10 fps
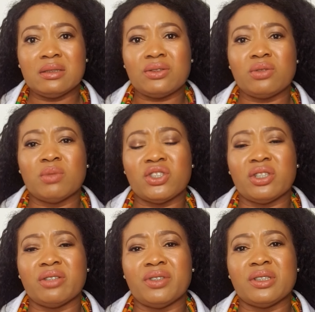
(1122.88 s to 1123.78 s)
much
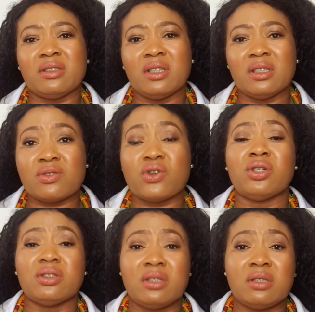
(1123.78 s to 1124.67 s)
of it. It's
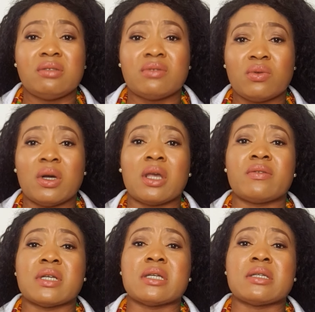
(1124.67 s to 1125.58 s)
good. So what
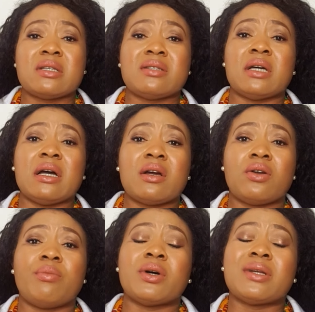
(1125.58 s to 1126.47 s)
gives our skin that
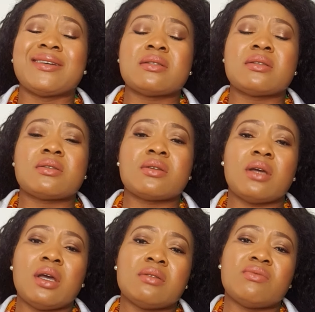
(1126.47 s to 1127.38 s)
glow? But
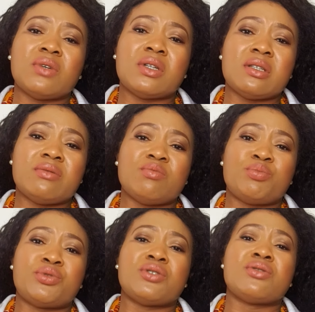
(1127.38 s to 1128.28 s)
when you
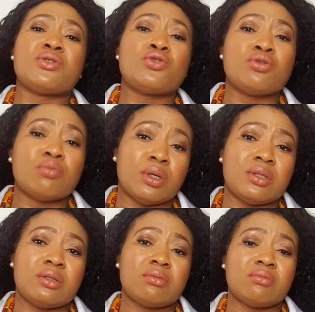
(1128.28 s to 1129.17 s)
produce too much,
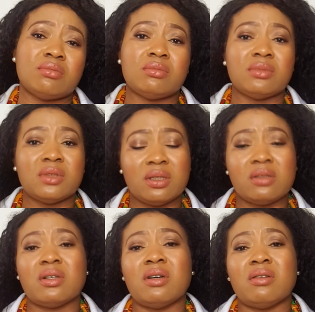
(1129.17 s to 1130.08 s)
it's
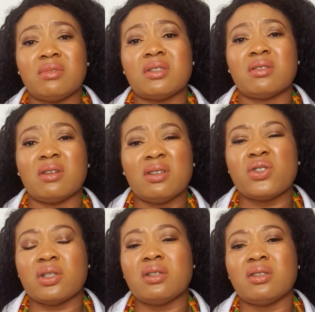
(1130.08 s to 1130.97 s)
not
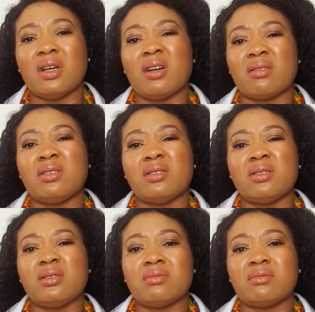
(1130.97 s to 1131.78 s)
usually that good,